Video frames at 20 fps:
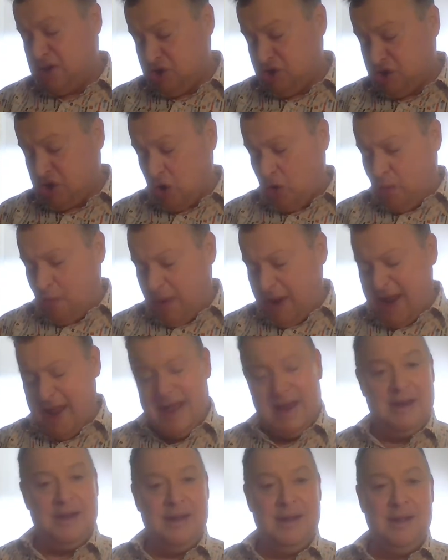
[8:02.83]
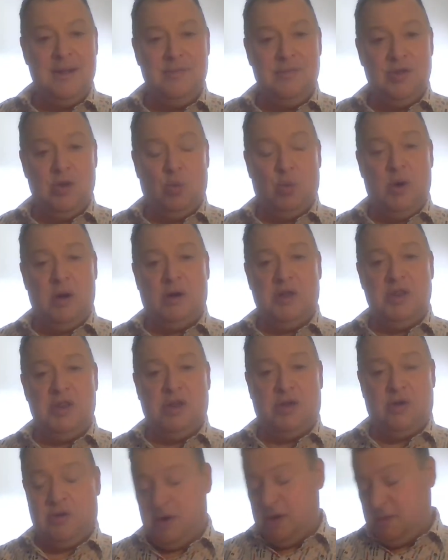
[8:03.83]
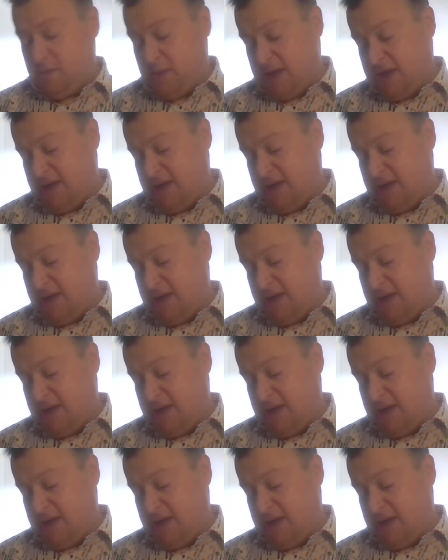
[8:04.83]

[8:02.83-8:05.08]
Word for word: so be it. The will of the Lord be